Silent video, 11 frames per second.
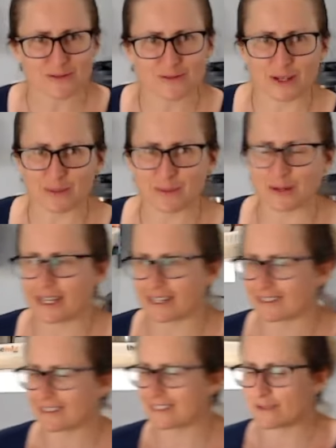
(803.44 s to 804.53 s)
final
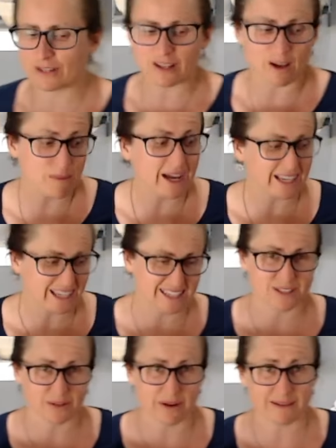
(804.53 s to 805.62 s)
product. Let's see if it, I might need to
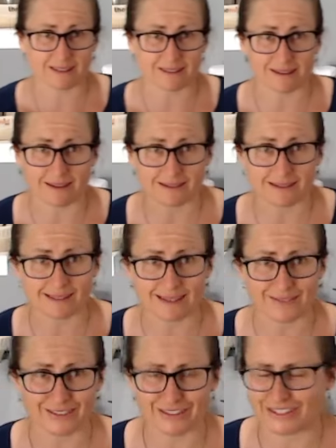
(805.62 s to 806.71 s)
scrape down the sides. Let's have a
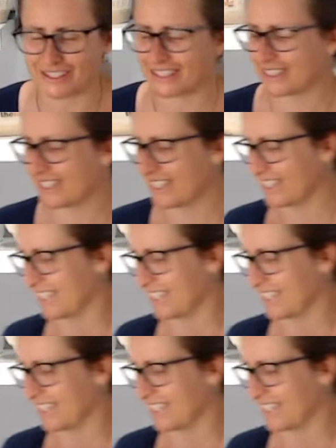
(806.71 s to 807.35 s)
look.